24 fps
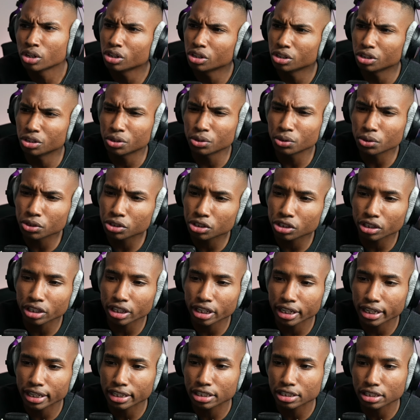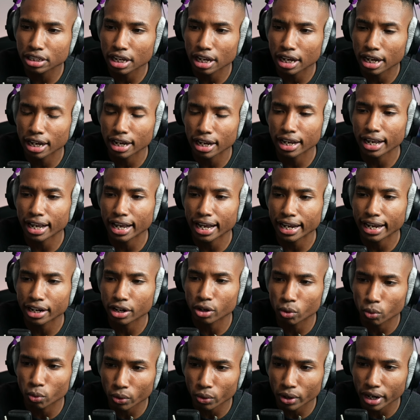Usually it's at
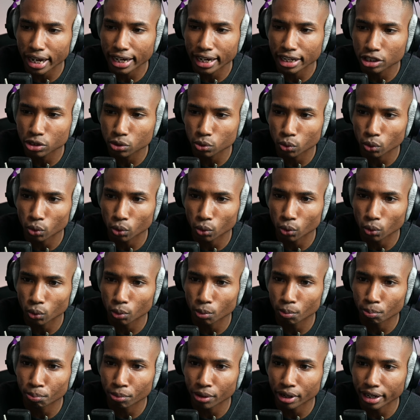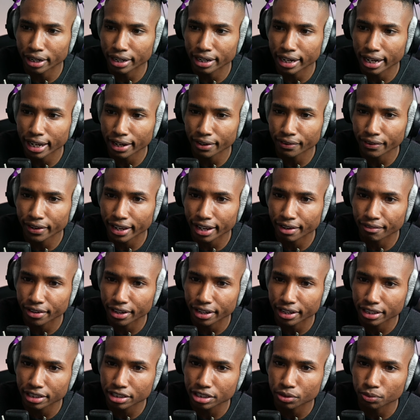gradual, but now they have it at
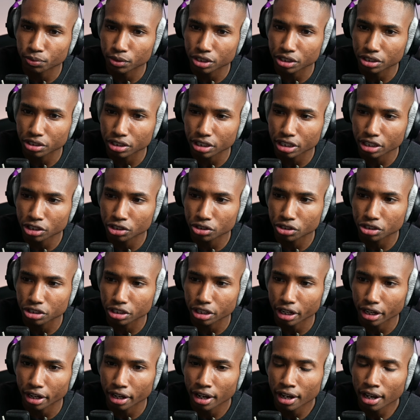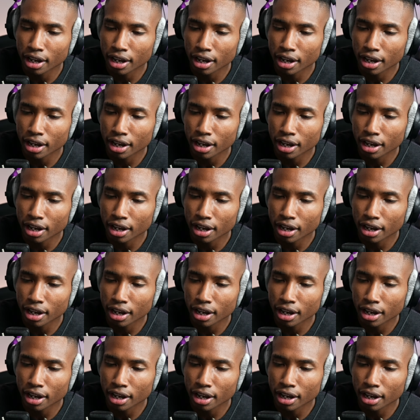instant, which is interesting.